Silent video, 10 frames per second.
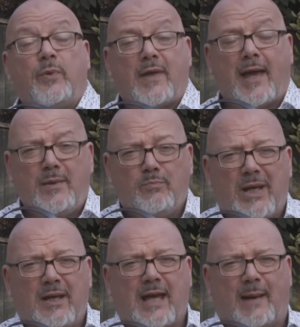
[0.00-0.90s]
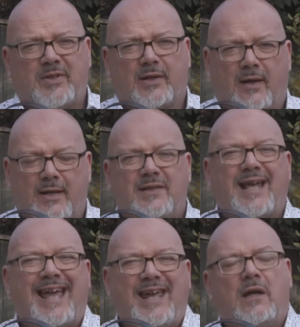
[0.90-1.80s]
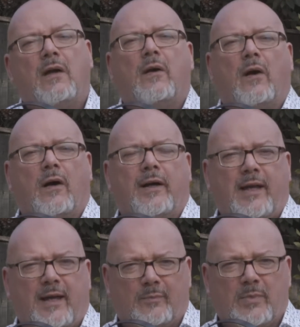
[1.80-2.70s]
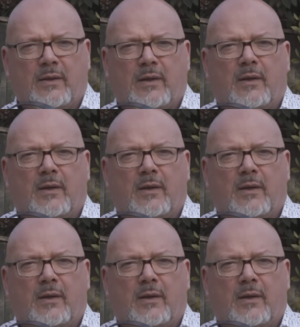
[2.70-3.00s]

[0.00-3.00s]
with aim being capitalised, A-I-M,